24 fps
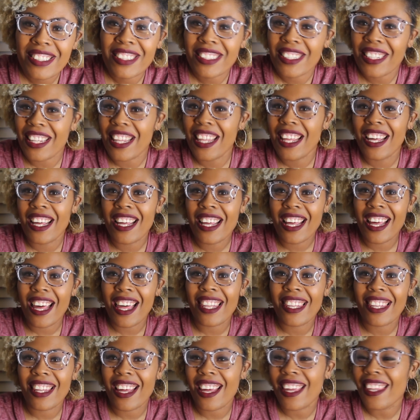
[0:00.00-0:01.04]
So
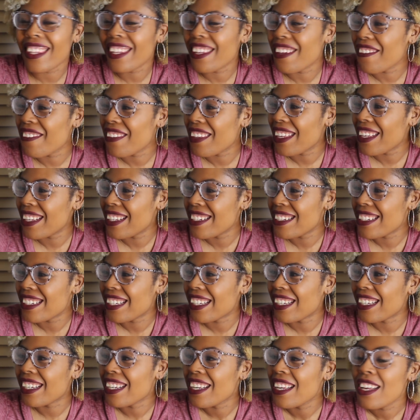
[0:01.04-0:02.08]
I love the
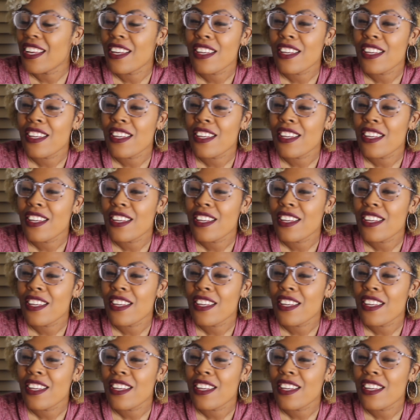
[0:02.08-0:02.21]
ending.